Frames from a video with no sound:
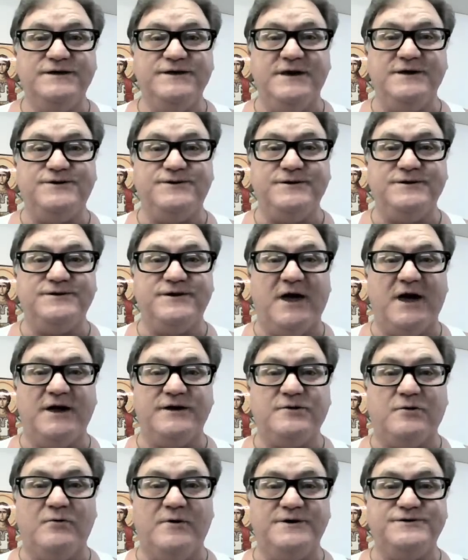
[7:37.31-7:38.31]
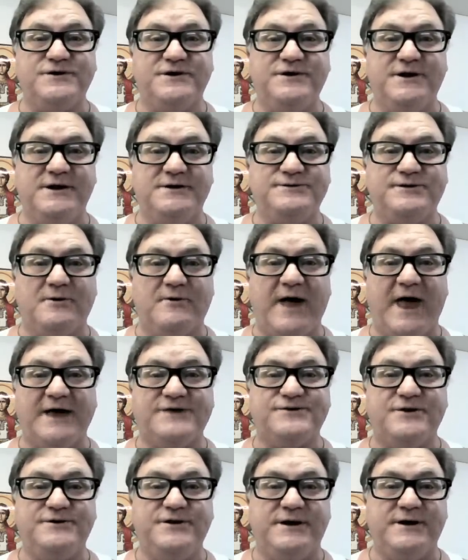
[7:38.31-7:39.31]
This is not coincidental,
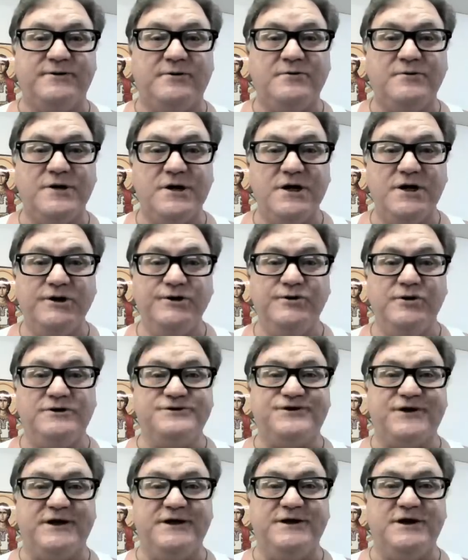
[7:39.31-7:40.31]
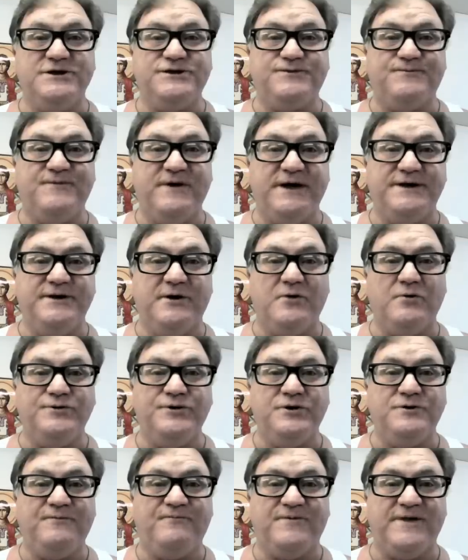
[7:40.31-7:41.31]
accidental. You've seen this video.
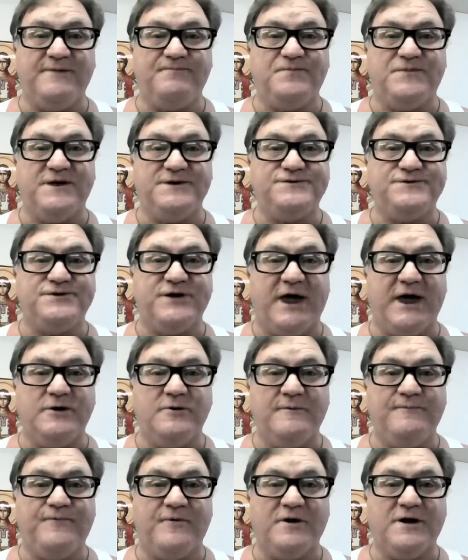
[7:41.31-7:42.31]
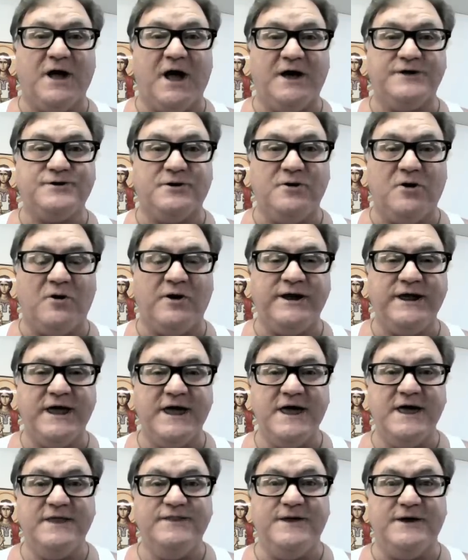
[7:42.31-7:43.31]
You've flipped this channel for God's glory.
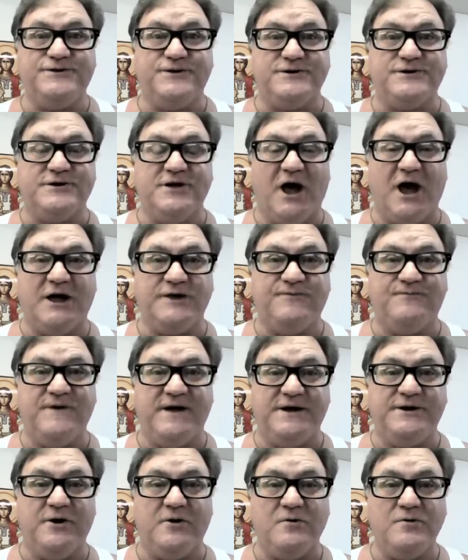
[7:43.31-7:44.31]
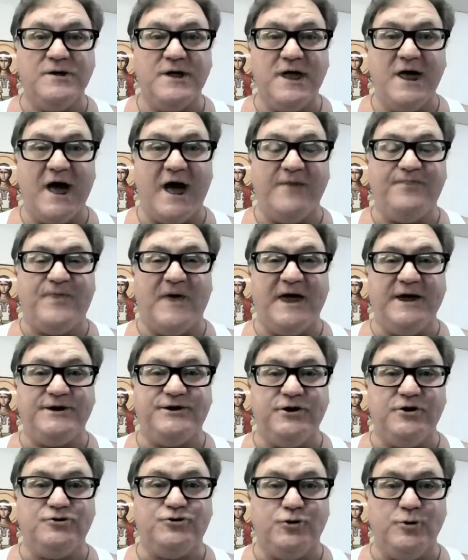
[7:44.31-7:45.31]
This is God's video. I
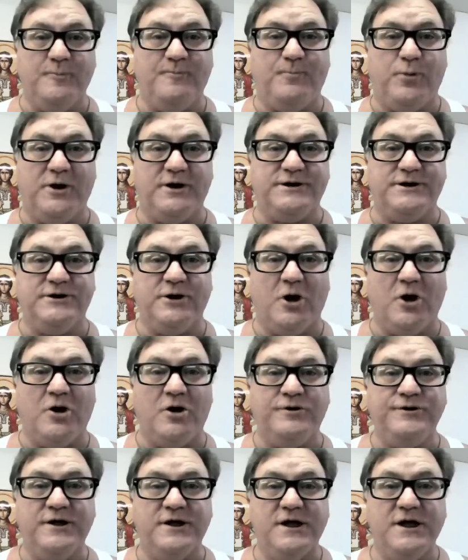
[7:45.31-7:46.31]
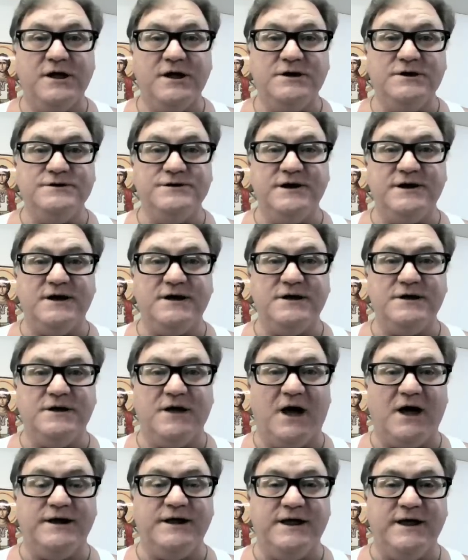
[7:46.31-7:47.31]
thank you for putting it on. The
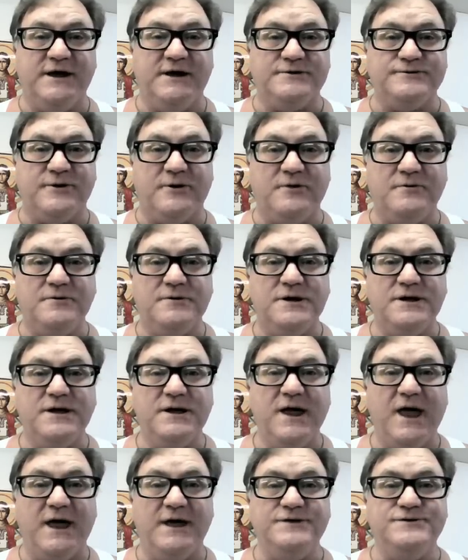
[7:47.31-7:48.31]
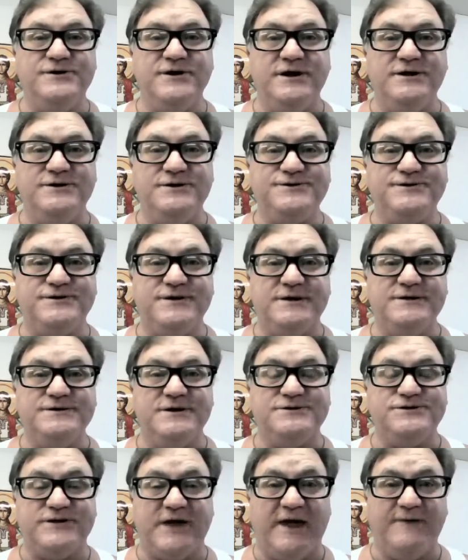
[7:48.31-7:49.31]
God of Israel and Jesus,
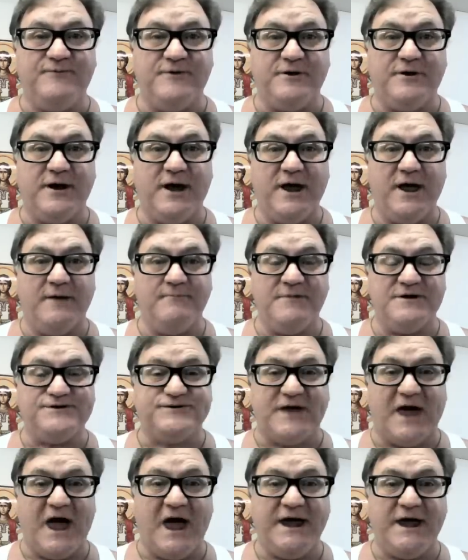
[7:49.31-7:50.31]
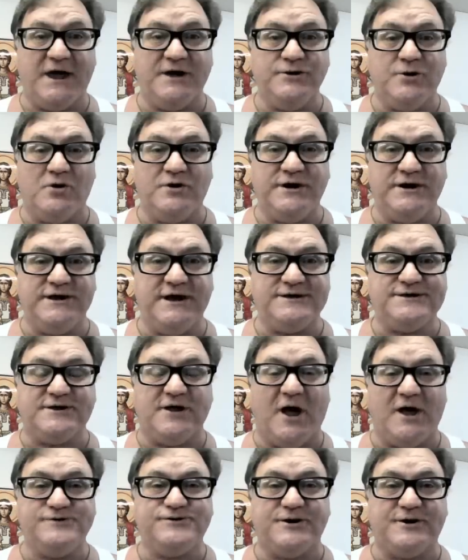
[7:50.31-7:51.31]
the Savior and Messiah, anointed this,
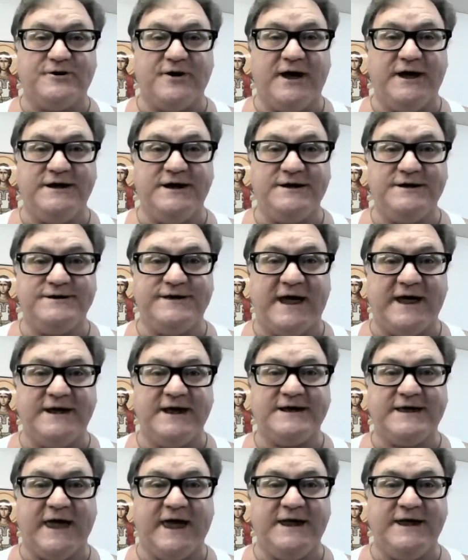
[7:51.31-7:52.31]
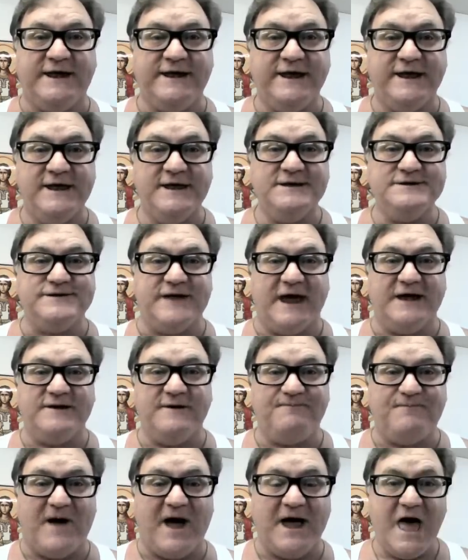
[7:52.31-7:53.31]
consecrated, dedicated,
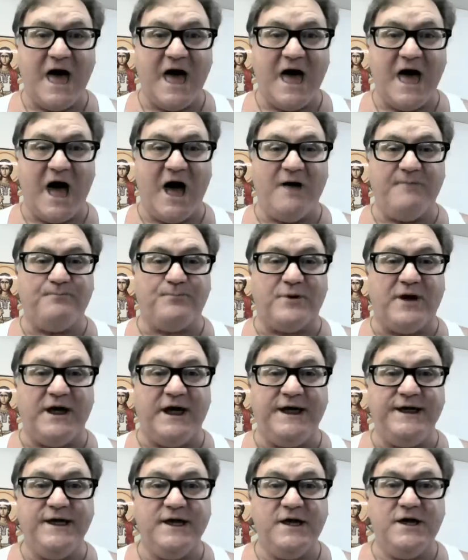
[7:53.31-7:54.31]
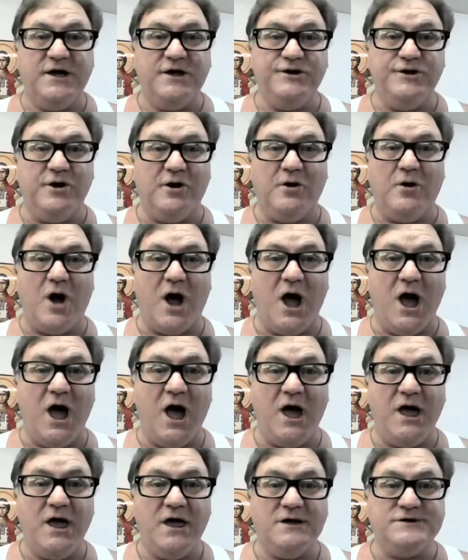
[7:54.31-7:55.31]
sanctified. I pray your
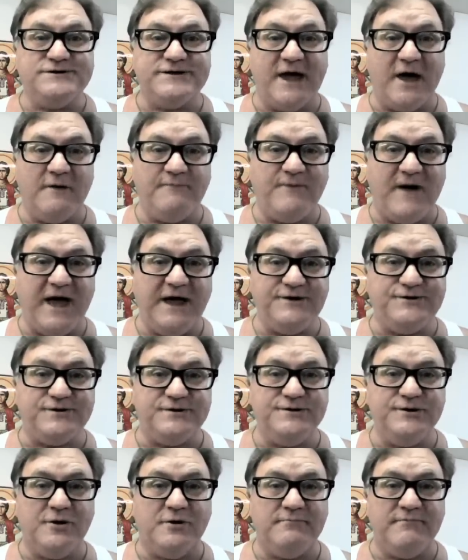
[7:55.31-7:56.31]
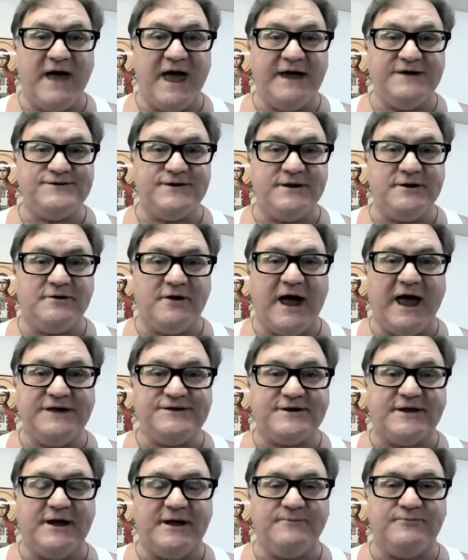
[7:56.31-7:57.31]
salvation, your amazing
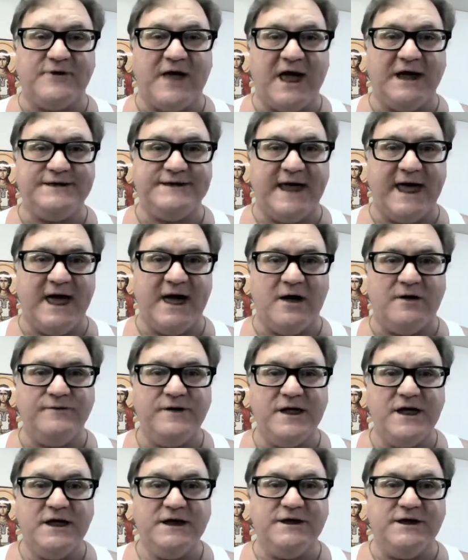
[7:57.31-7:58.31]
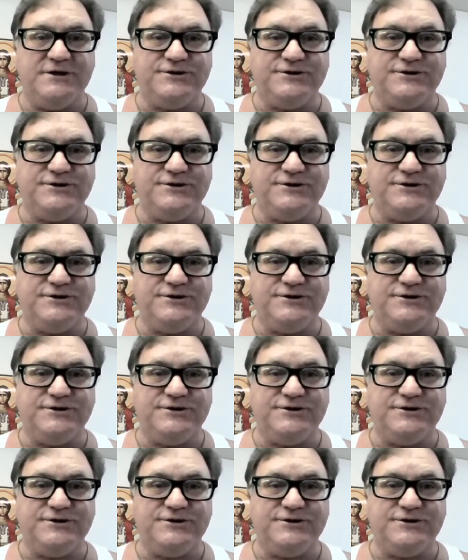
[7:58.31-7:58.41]
grace comes right down.